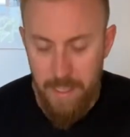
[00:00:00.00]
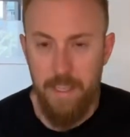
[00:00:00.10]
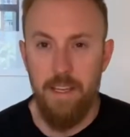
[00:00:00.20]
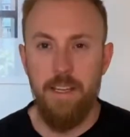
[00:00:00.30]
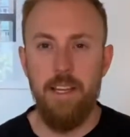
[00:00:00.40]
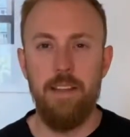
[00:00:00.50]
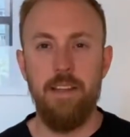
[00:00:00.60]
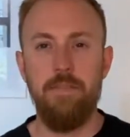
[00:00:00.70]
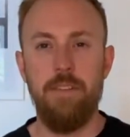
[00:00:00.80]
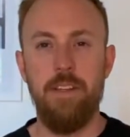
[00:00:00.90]
And now that
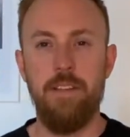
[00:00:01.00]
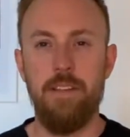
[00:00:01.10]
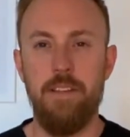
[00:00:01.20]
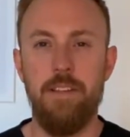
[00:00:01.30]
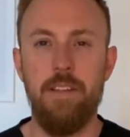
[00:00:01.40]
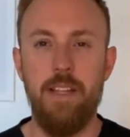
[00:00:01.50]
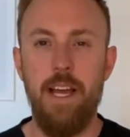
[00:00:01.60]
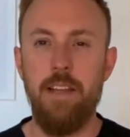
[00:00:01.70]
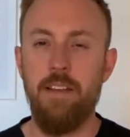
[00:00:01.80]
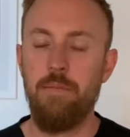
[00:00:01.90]
I've finished that,
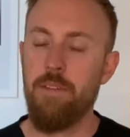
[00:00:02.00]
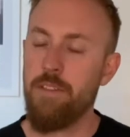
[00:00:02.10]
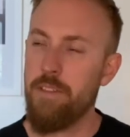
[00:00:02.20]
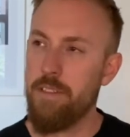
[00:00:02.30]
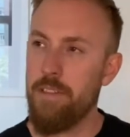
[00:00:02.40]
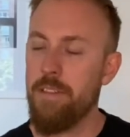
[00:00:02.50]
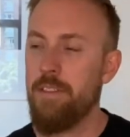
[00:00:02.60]
I'm just going to